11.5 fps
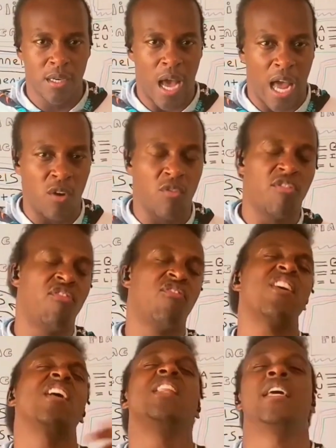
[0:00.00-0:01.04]
I don't
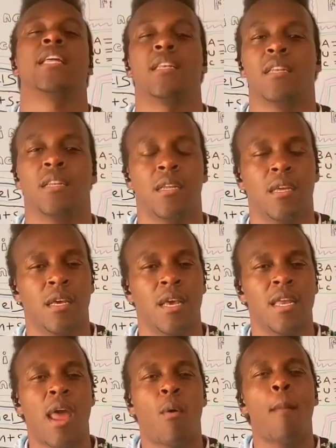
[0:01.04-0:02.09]
feel it.
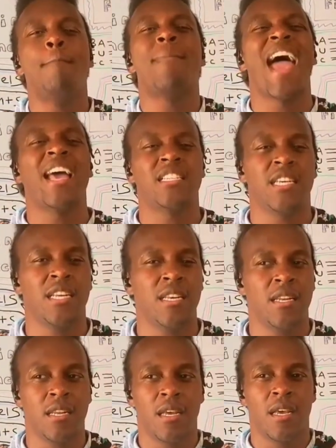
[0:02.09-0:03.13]
Now
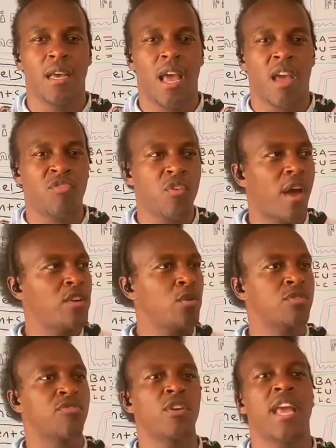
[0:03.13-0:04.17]
imagine if you had
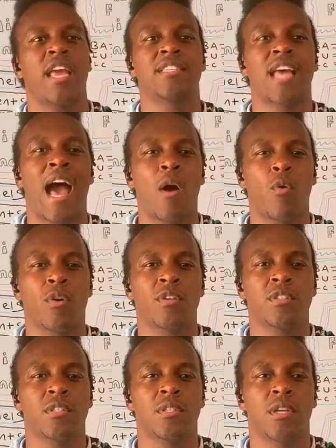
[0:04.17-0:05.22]
those first 8
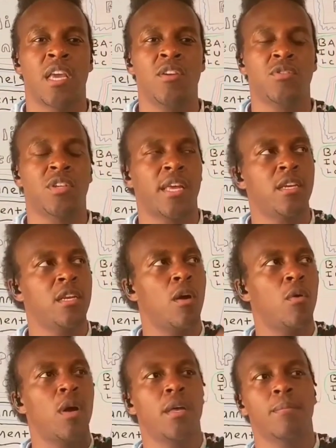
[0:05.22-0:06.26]
hours and you're like, you know
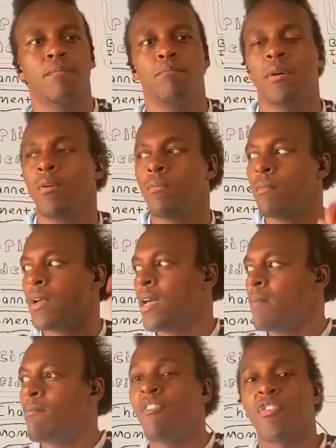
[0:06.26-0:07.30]
what? Boom,
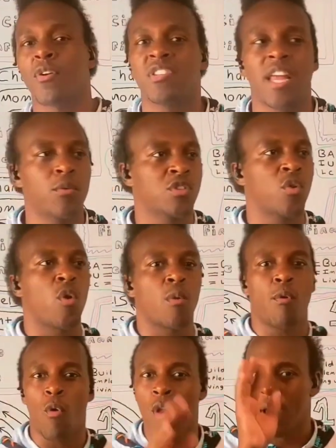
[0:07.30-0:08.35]
my first day was
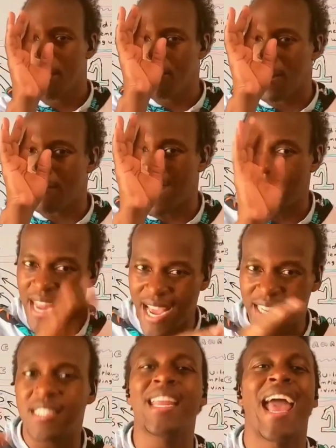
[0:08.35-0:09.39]
horrible, but my
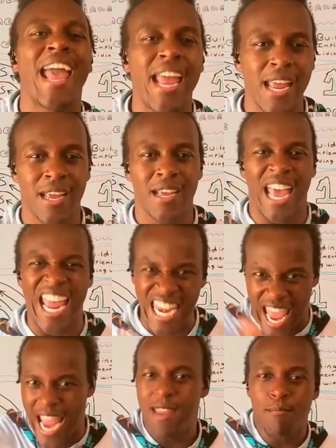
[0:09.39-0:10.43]
next day in
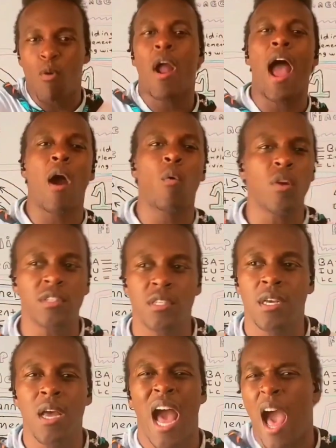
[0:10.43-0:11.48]
8 more hours,
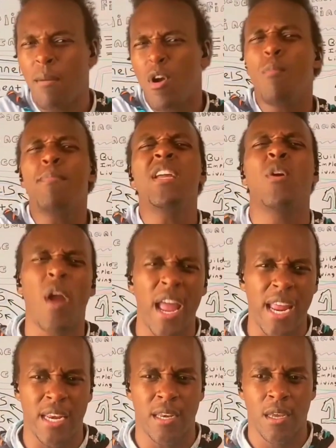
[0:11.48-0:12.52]
I'm going to be
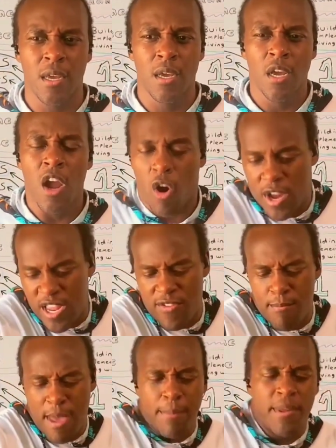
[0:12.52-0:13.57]
great. Or
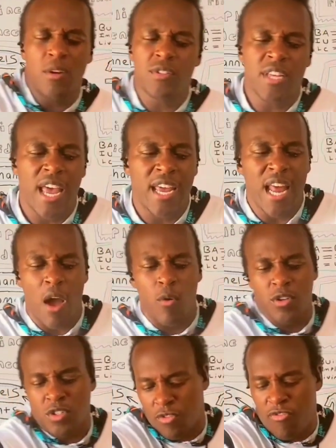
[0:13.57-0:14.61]
even maybe those 8
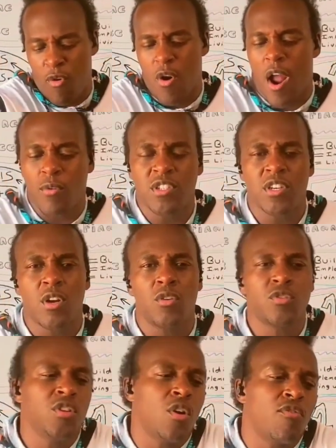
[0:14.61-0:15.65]
hours or 4 hours of
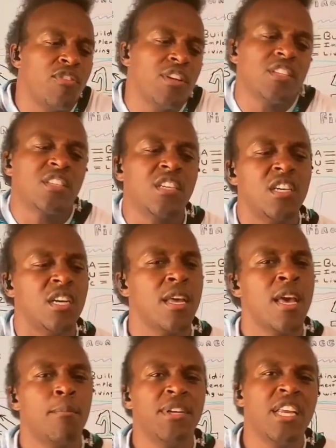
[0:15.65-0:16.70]
those, you don't feel as good,
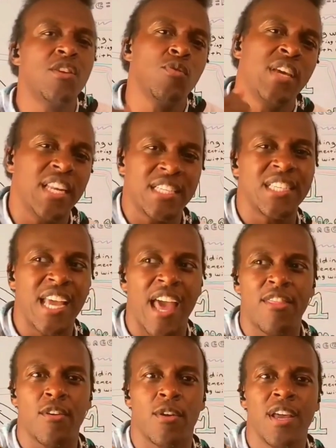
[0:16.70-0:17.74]
but then you get it
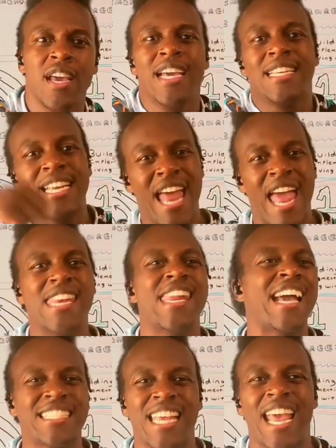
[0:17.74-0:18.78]
together. Then that
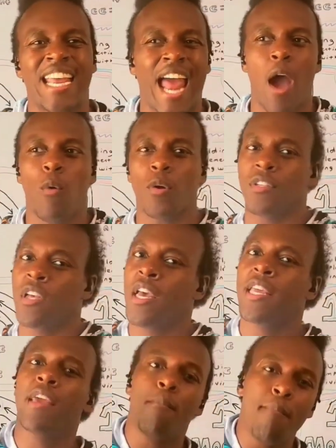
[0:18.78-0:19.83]
next 8 hours,
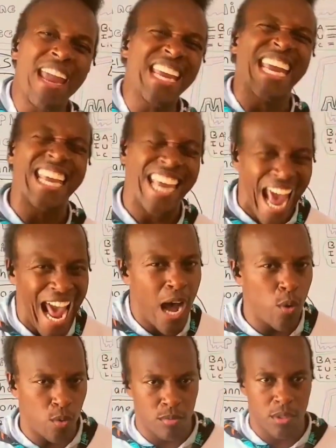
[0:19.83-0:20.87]
you make it count.